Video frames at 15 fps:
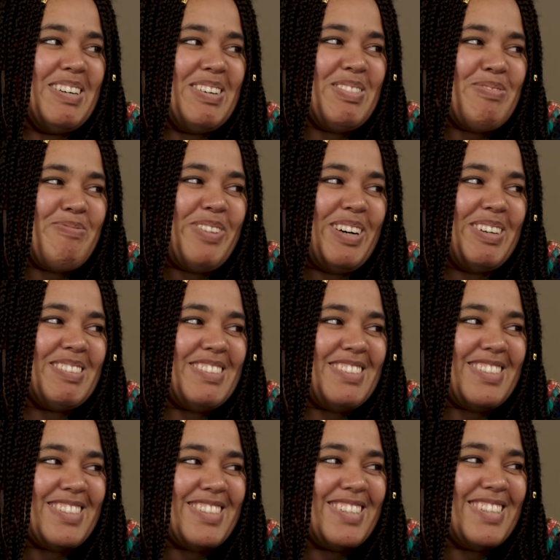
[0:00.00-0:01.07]
about
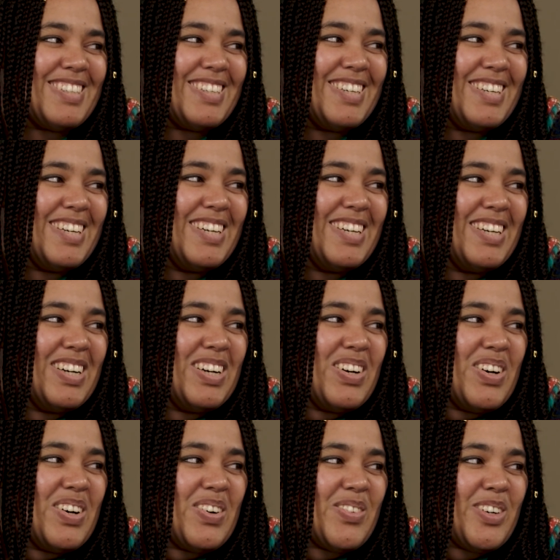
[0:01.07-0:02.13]

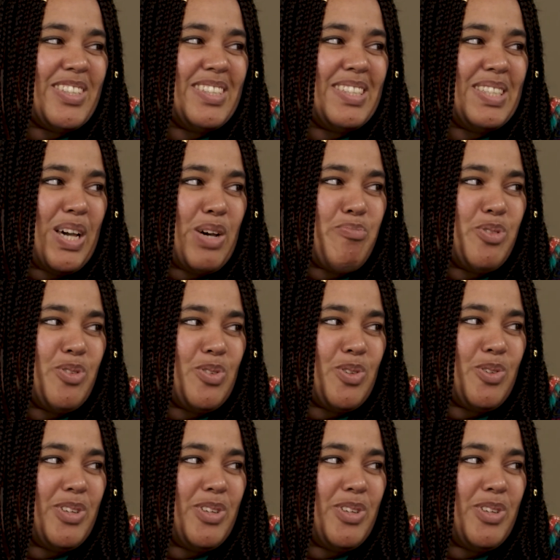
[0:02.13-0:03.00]
what has happened already.